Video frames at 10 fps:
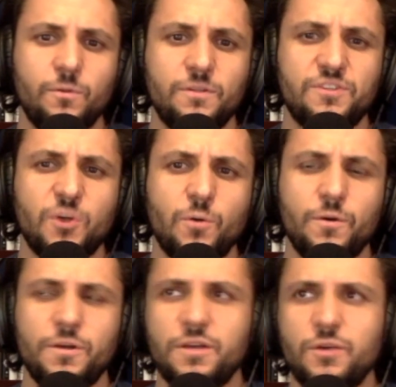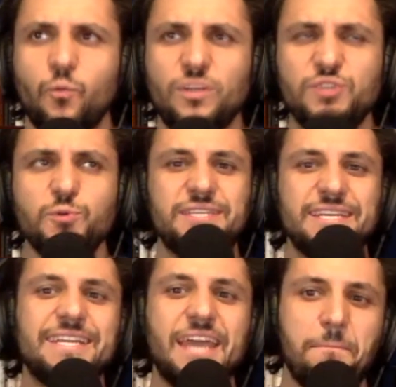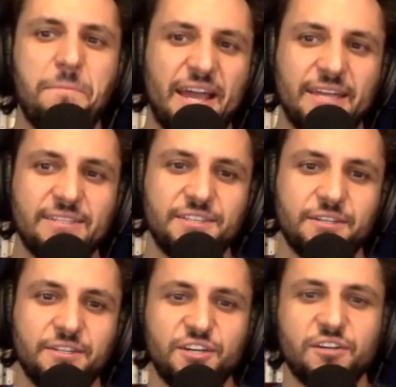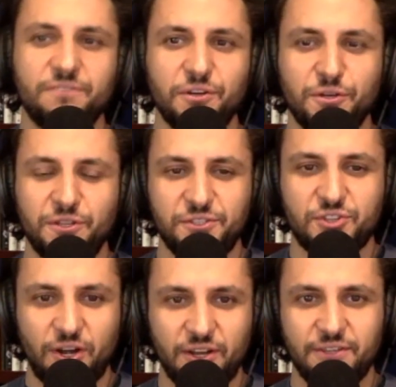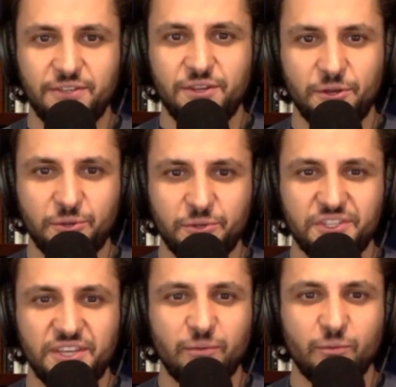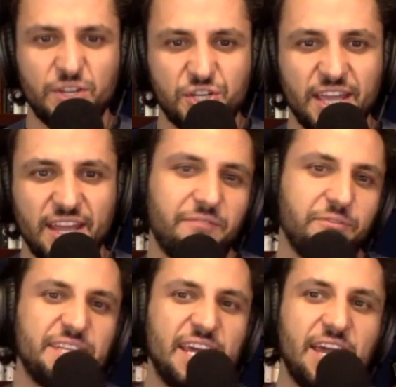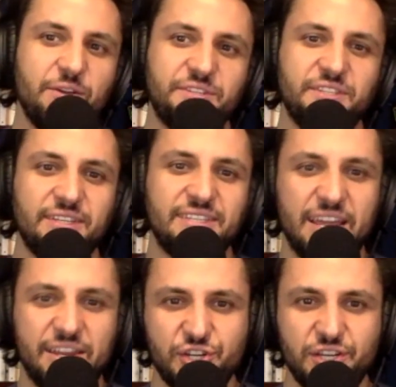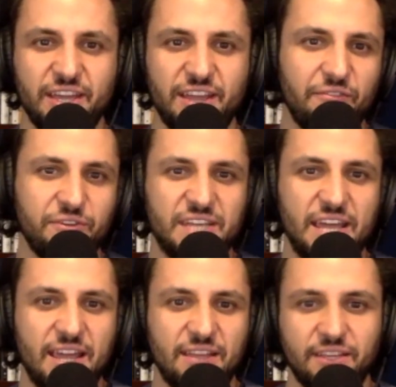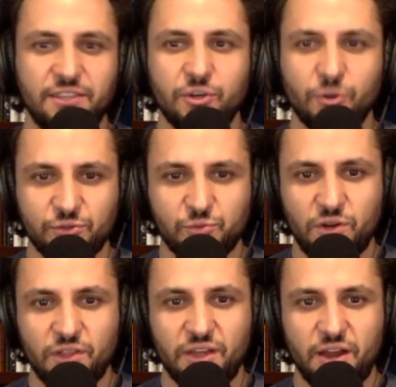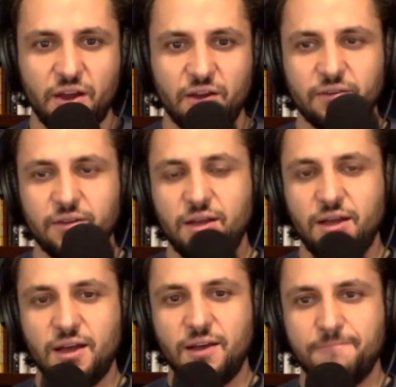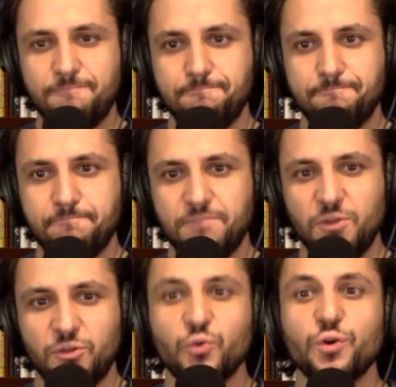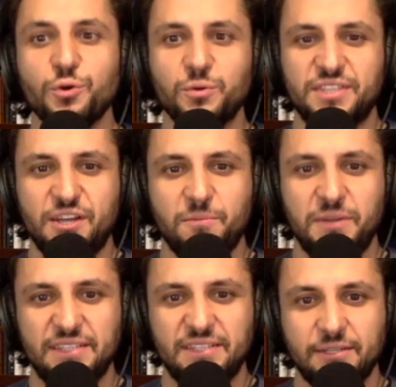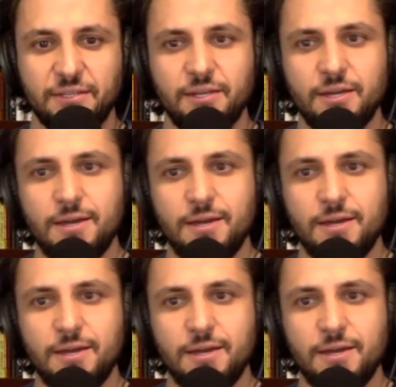So once you did get back into Cookeville and you started, you know, you were seeing Rich again every day, you're seeing Tasia again every day, like the girls were all there. You know, the crew was there basically.